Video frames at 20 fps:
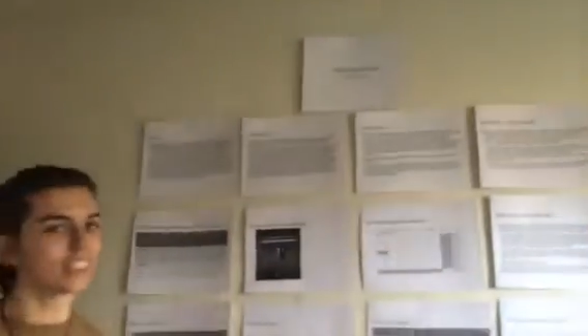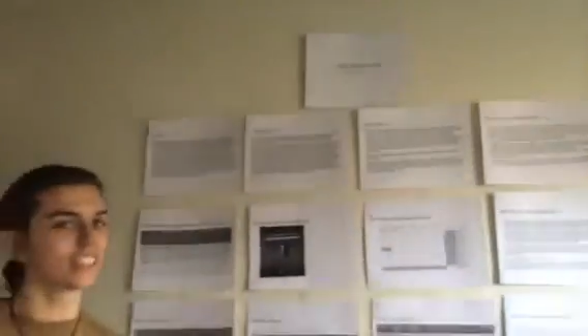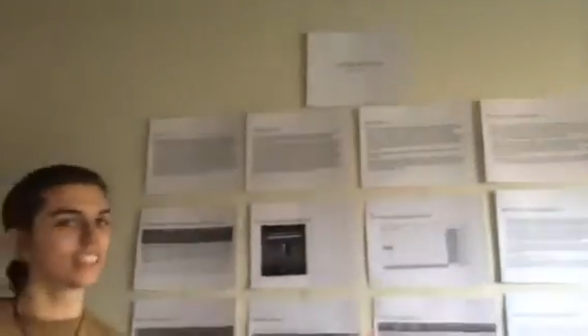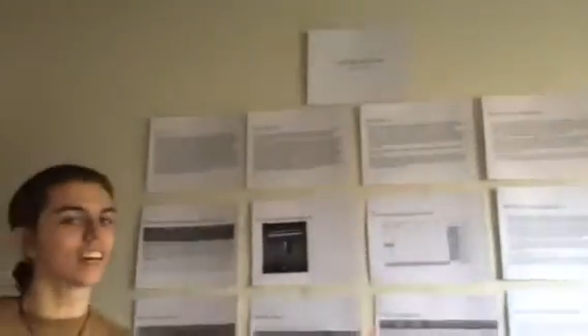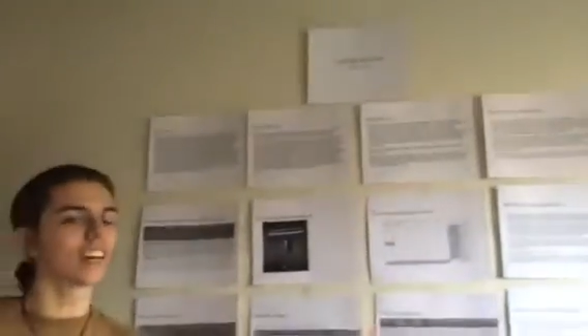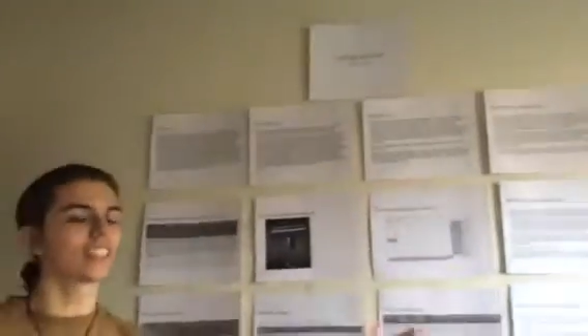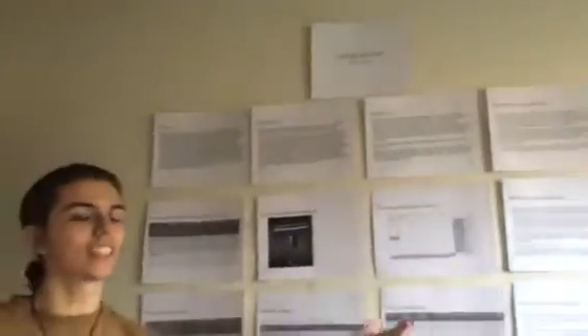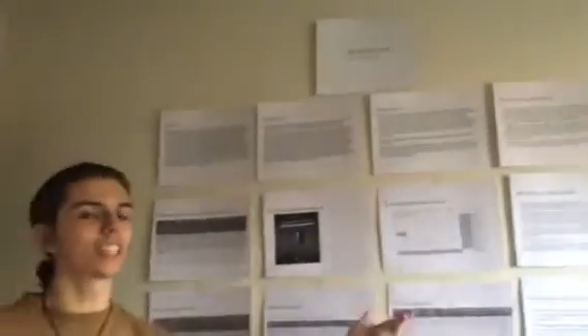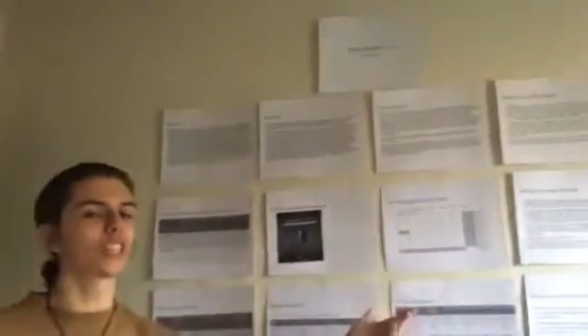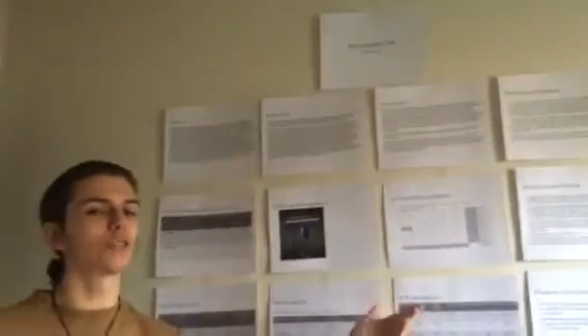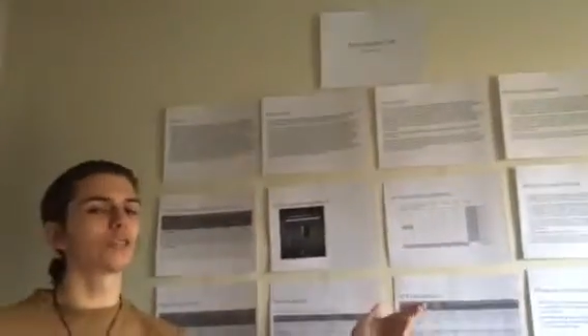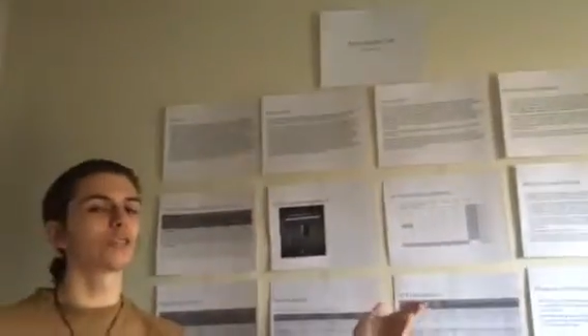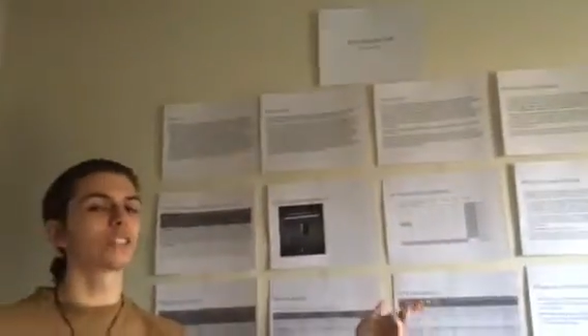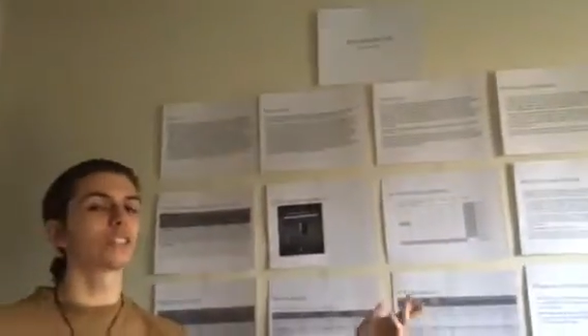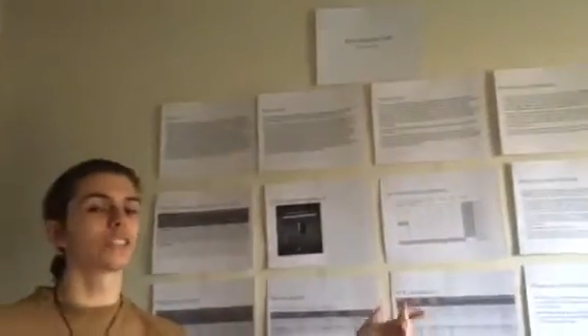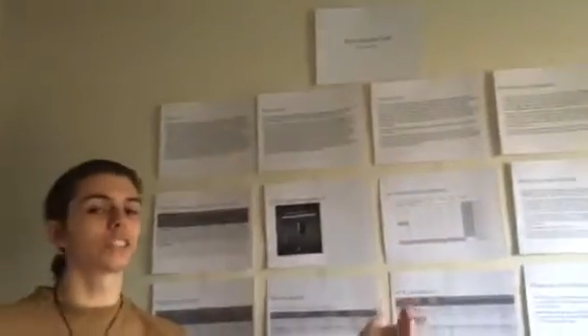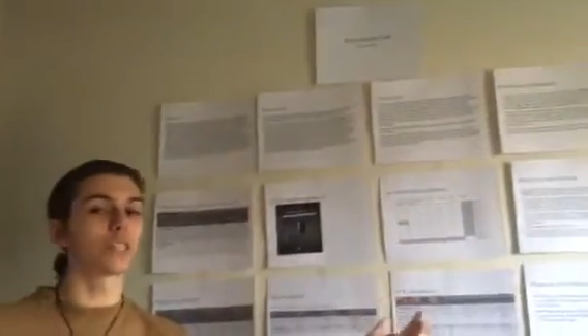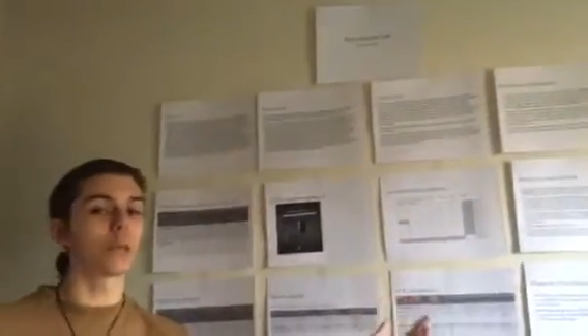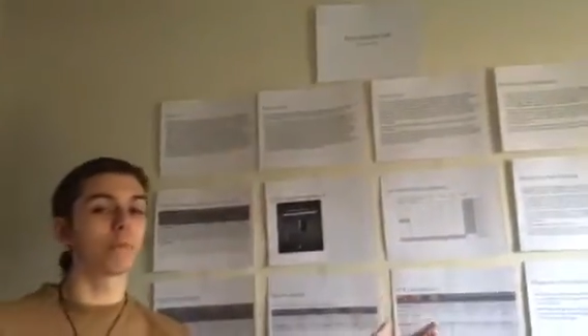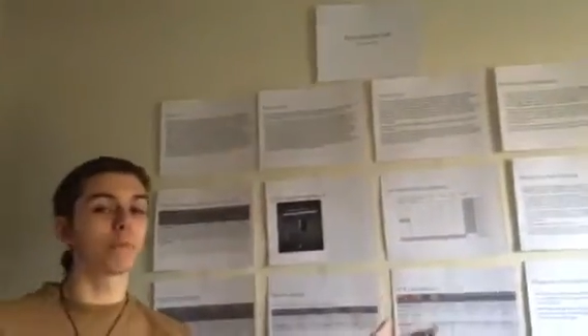that I did
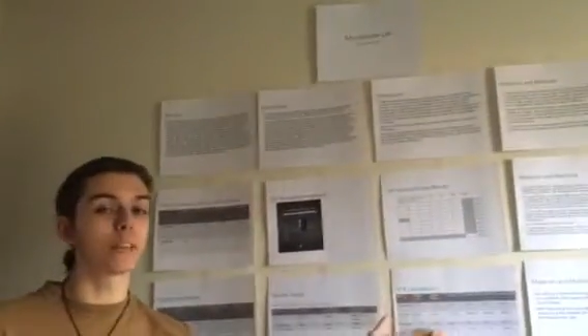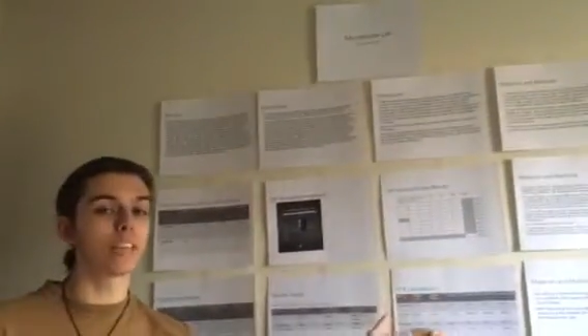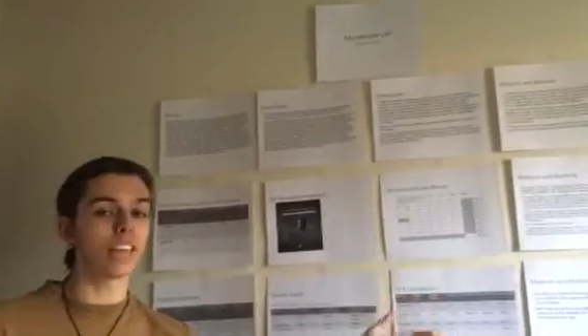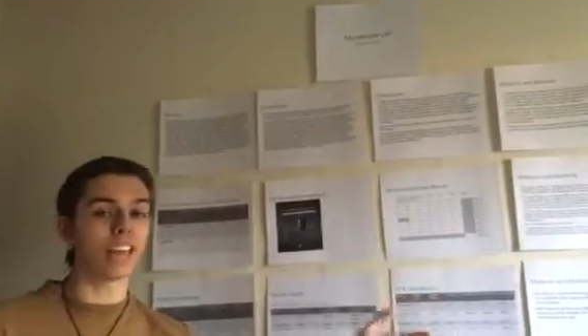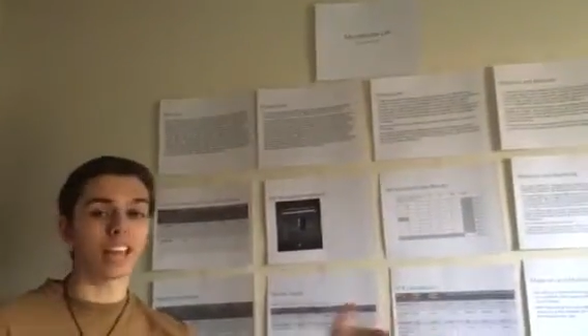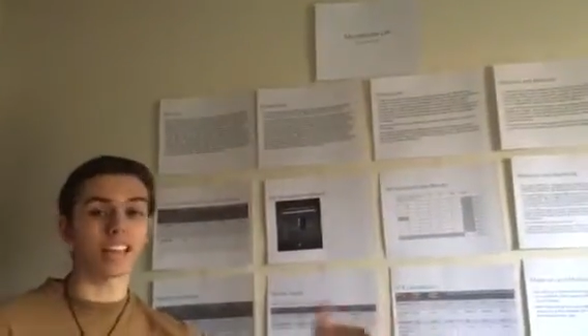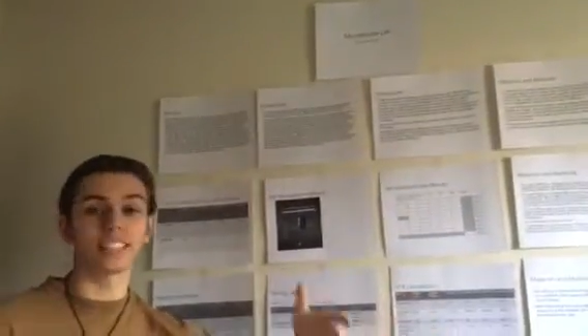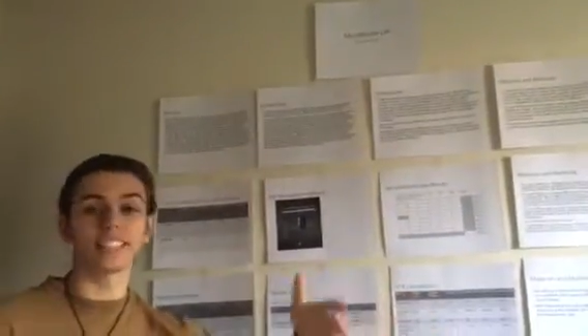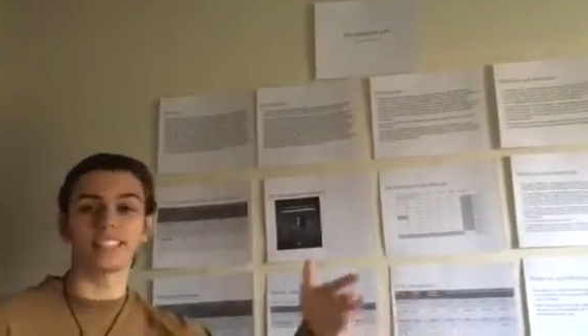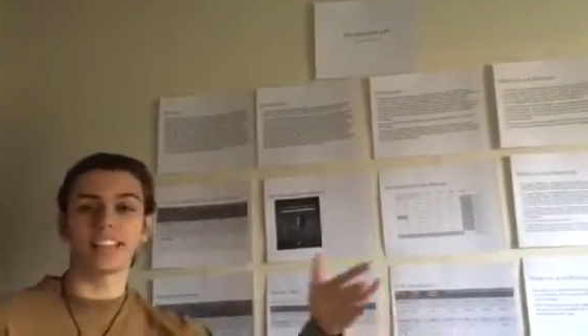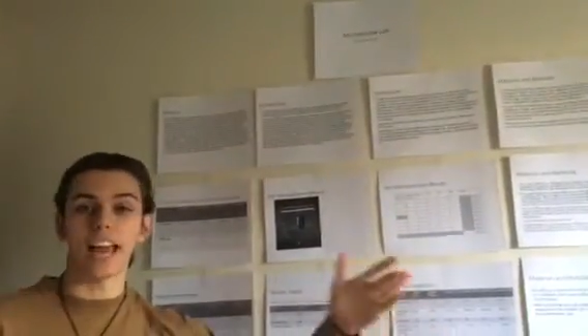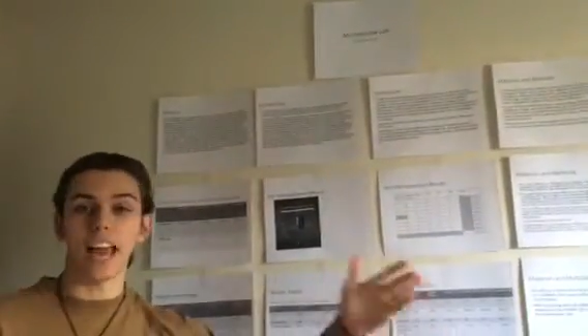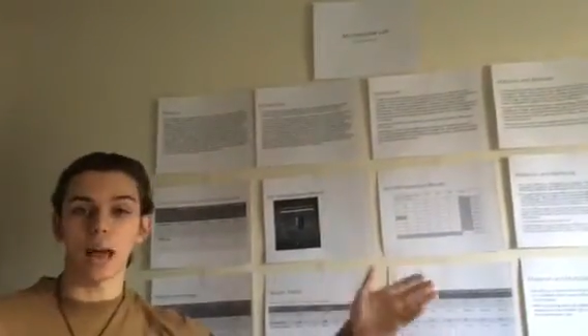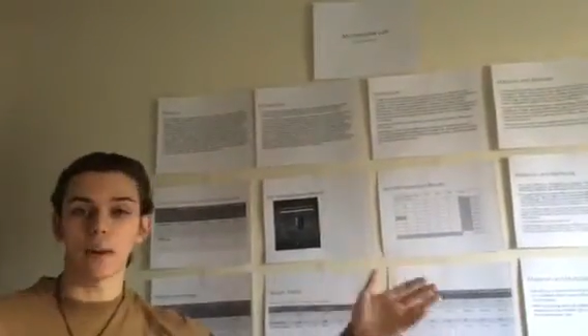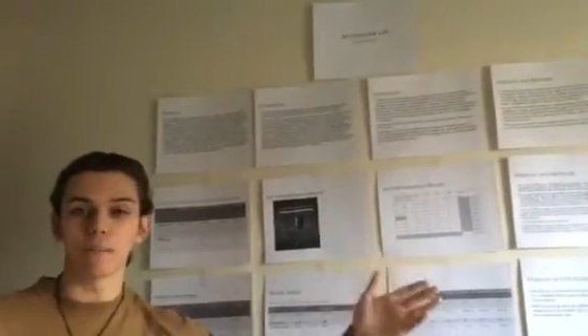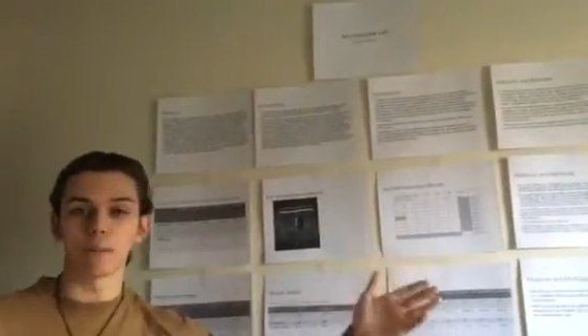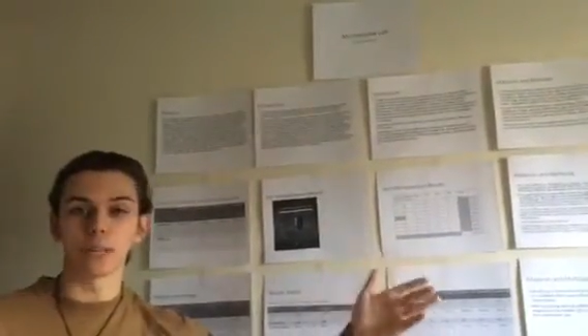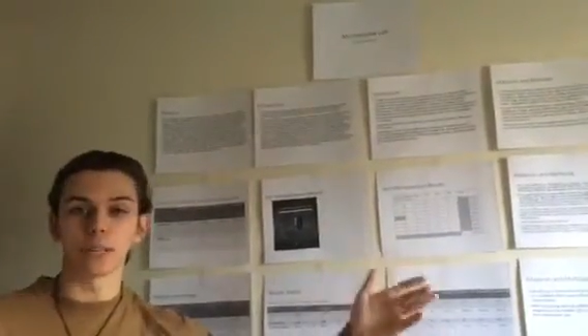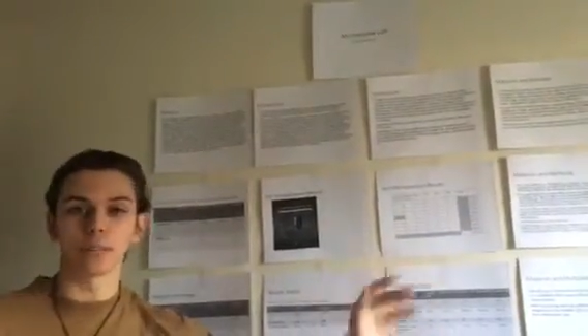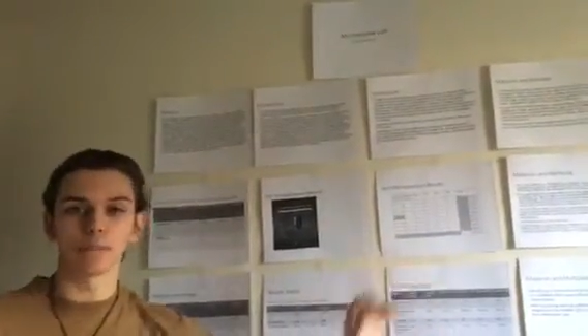with Simi and
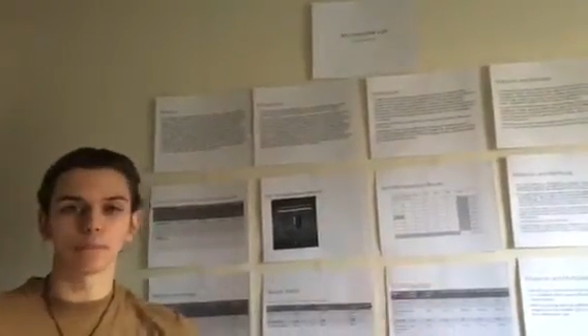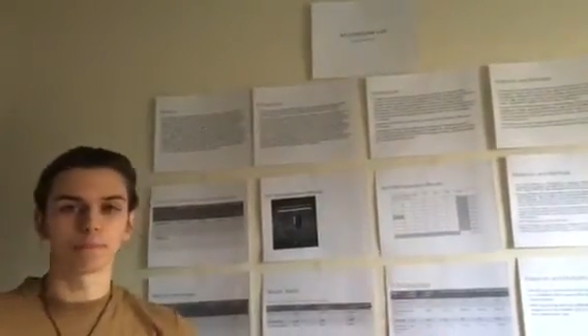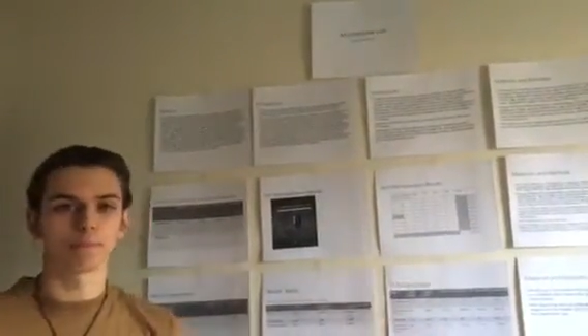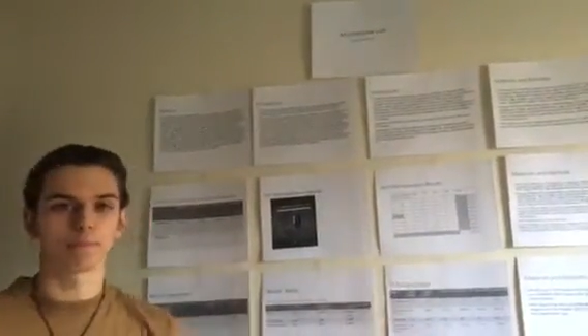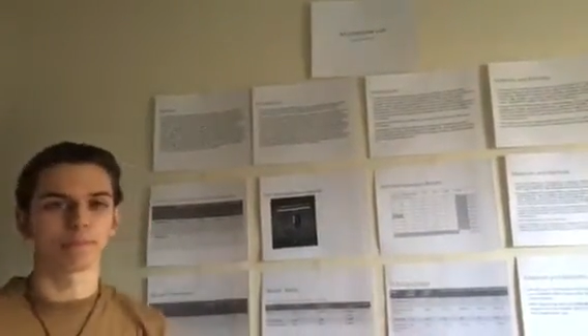Tabby.